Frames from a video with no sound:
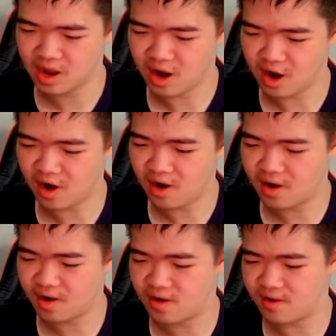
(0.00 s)

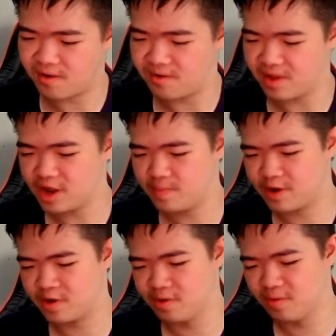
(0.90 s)
Oh, that's
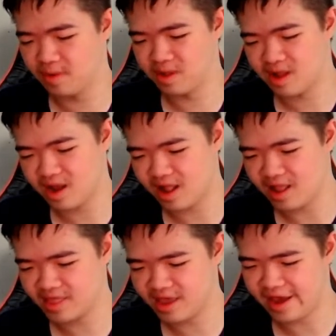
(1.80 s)
pretty cool. I
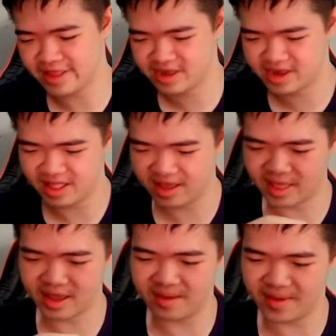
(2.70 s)
like that. I like
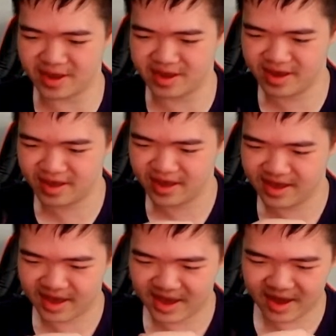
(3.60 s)
that gimmick.
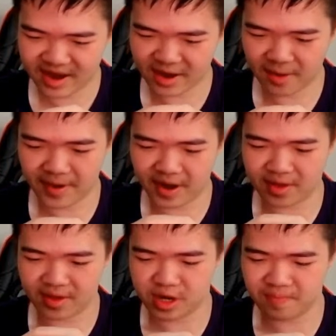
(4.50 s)
He can open and
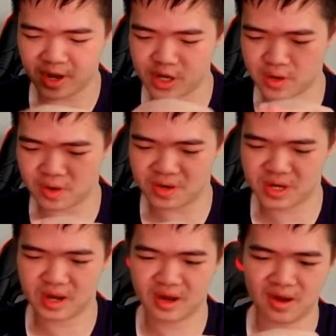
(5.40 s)
close his
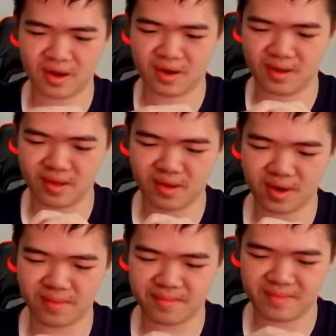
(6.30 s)
pincers. Look at
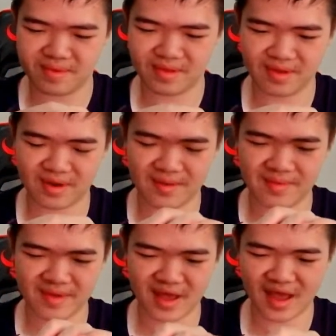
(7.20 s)
him. Look at him.
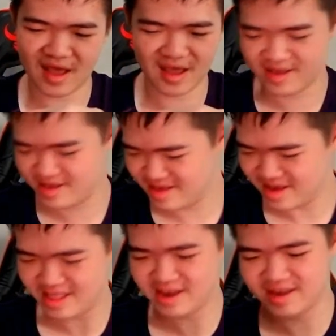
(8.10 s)
Ah,
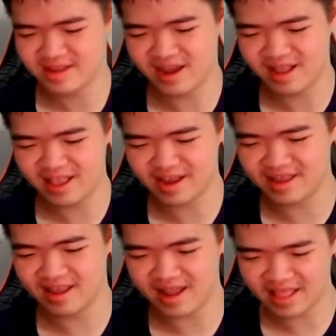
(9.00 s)
I like it. I like it.
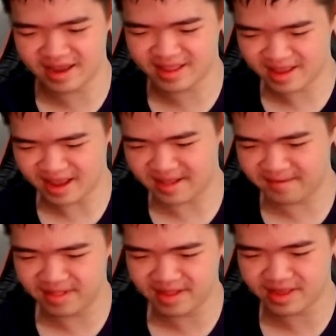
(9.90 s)
I like it. I
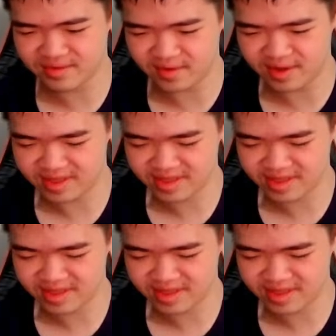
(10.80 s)
really like this one.